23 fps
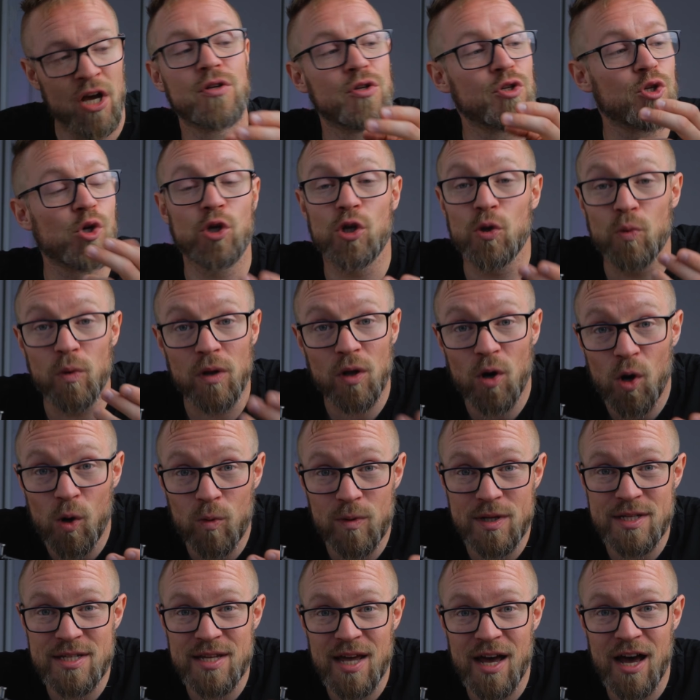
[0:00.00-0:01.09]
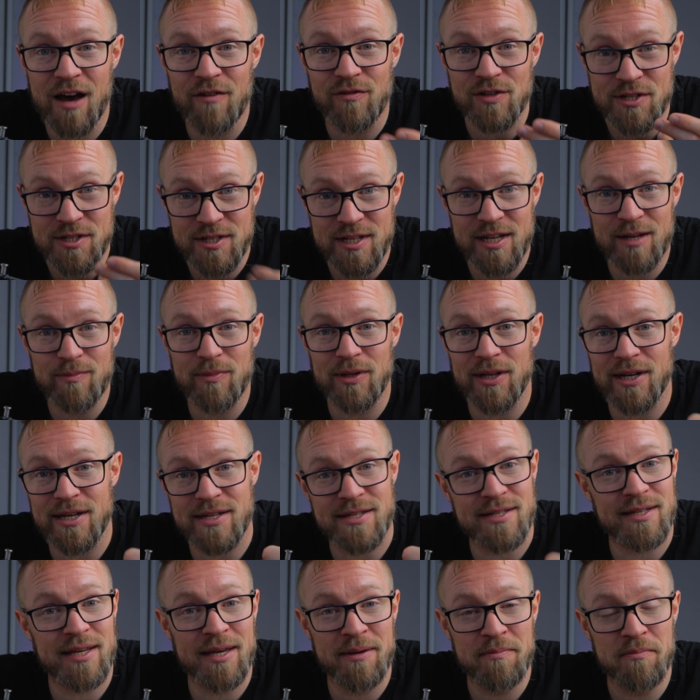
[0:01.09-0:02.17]
So you will always have a
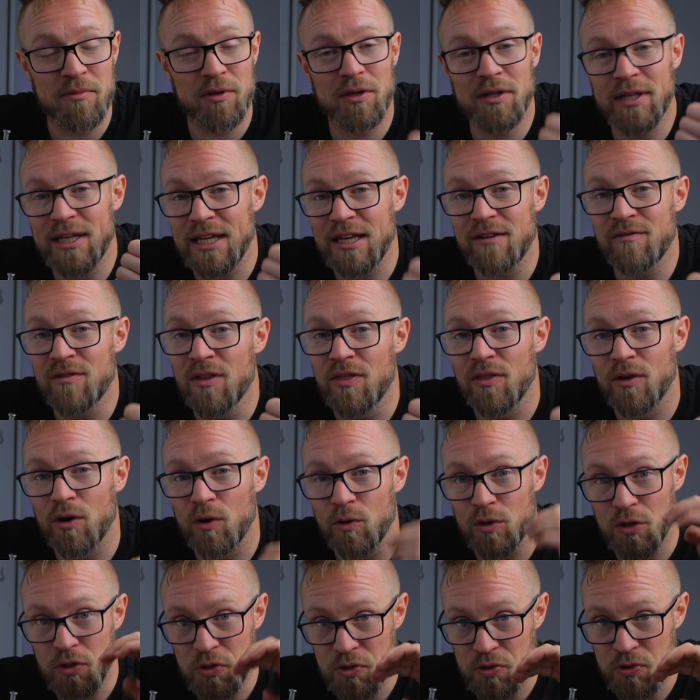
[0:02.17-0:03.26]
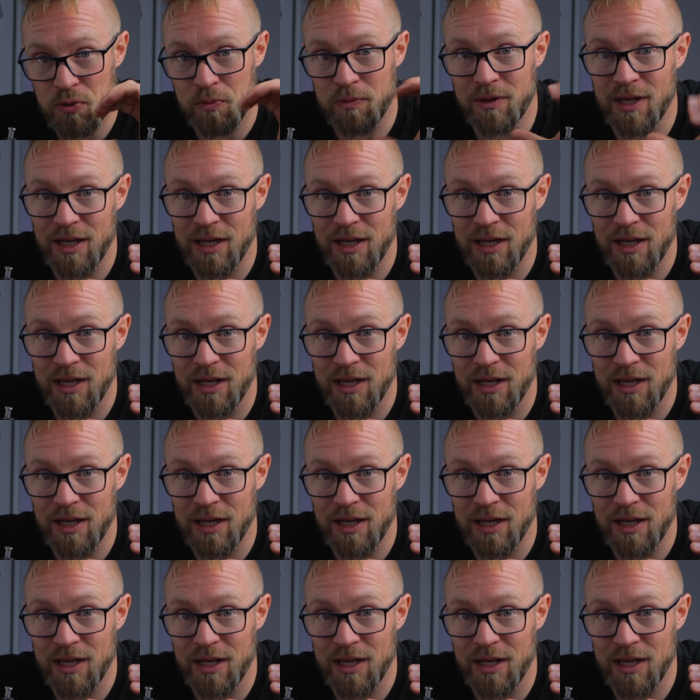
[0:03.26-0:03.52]
stabilized gimbal even though you zoom